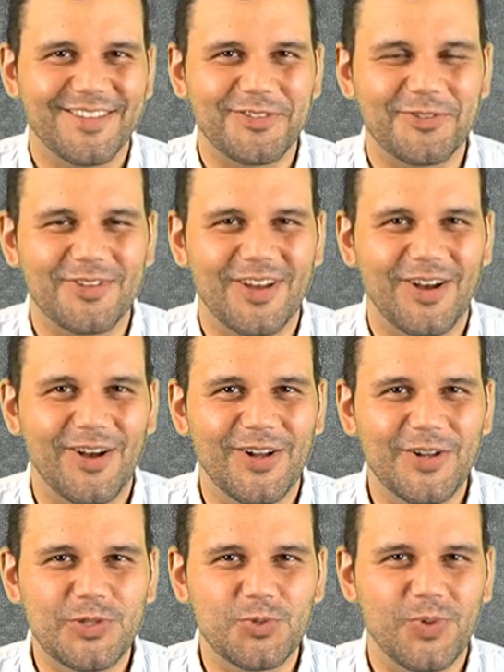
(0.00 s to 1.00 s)
He's
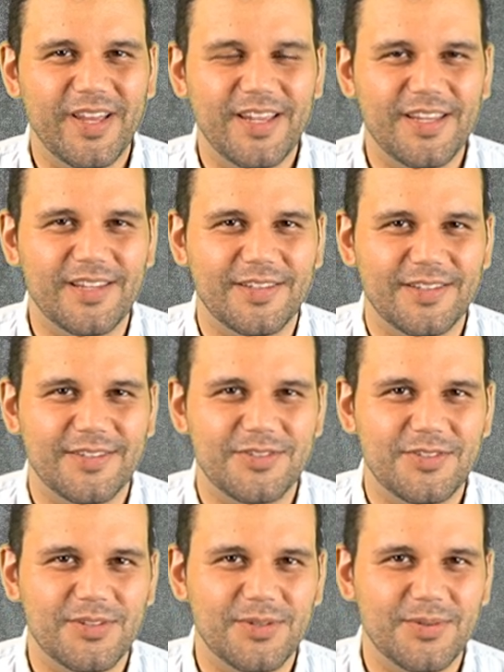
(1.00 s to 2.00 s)
on his way
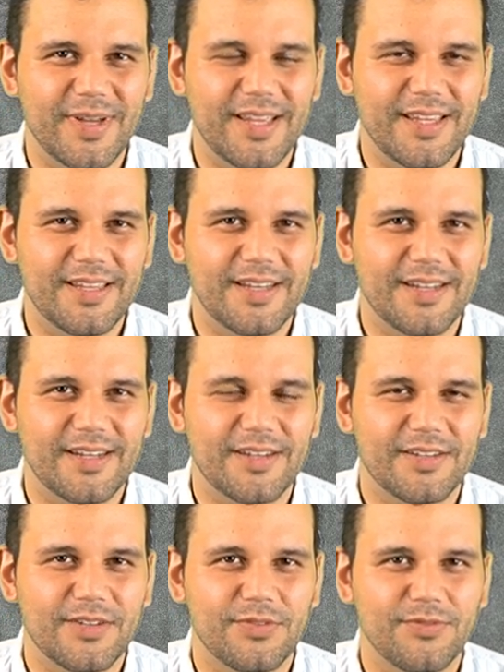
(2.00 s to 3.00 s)
to
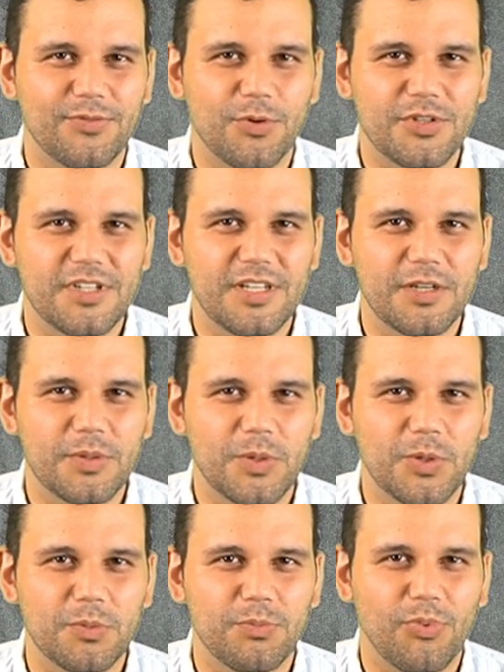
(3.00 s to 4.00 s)
a
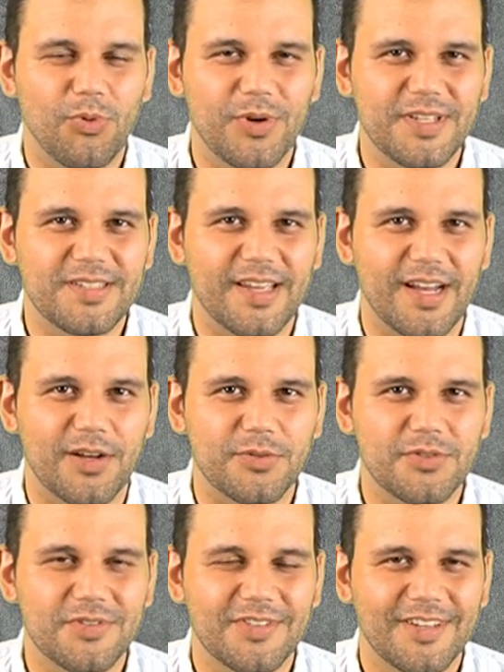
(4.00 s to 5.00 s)
14-year-old uh, boy's
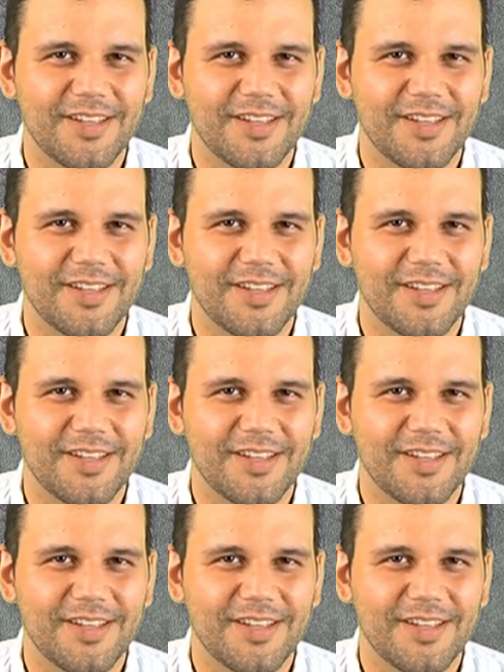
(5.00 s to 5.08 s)
house